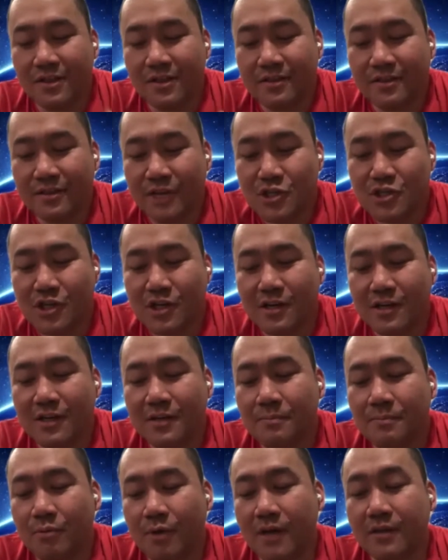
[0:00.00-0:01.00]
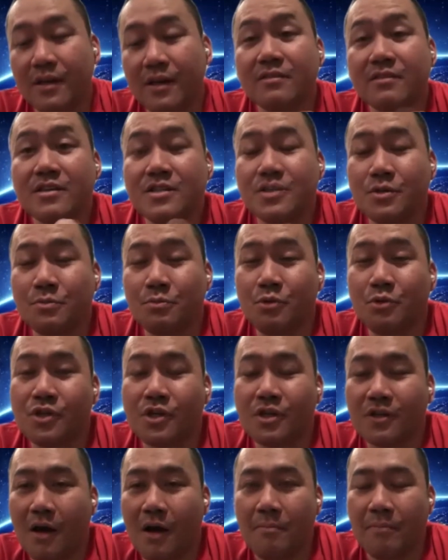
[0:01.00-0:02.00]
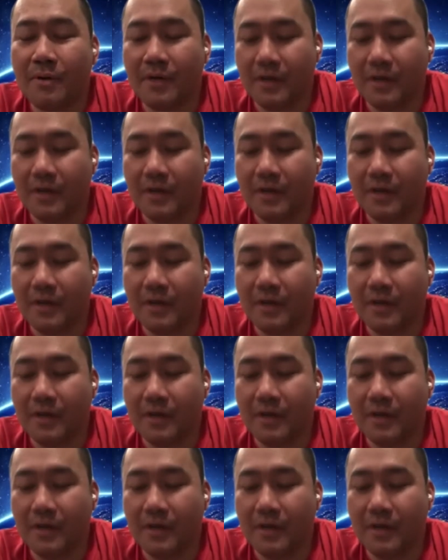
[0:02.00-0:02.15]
digital product distribution company.